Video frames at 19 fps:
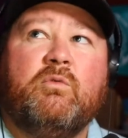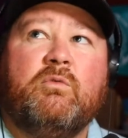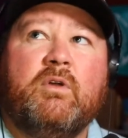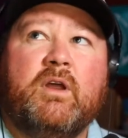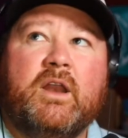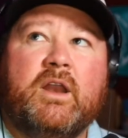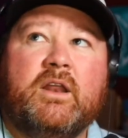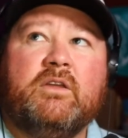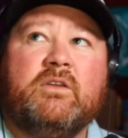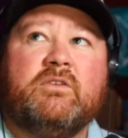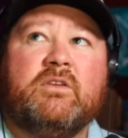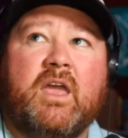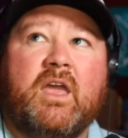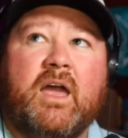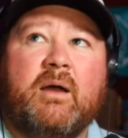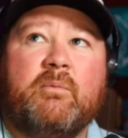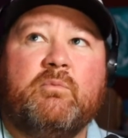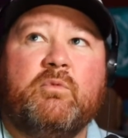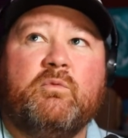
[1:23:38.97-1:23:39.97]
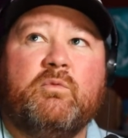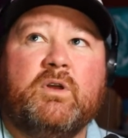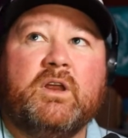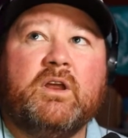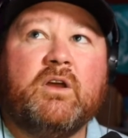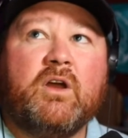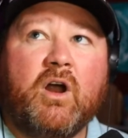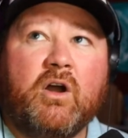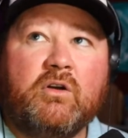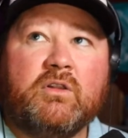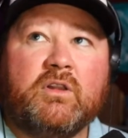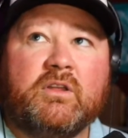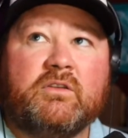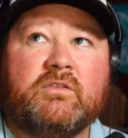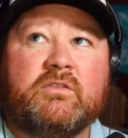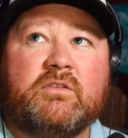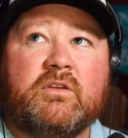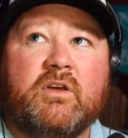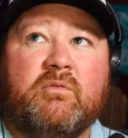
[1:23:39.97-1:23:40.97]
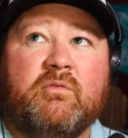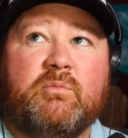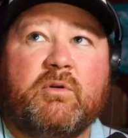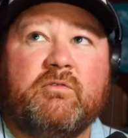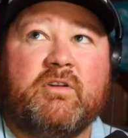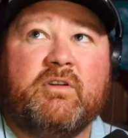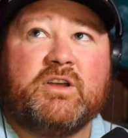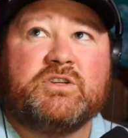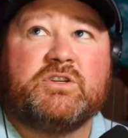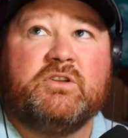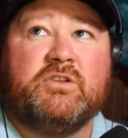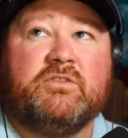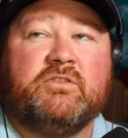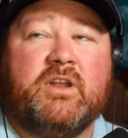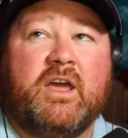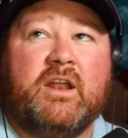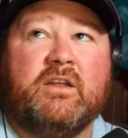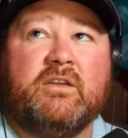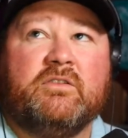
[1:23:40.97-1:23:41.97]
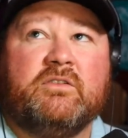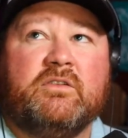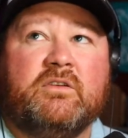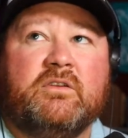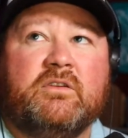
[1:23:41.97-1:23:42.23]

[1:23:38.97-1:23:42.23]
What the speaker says: Ratings cap regardless of professional status.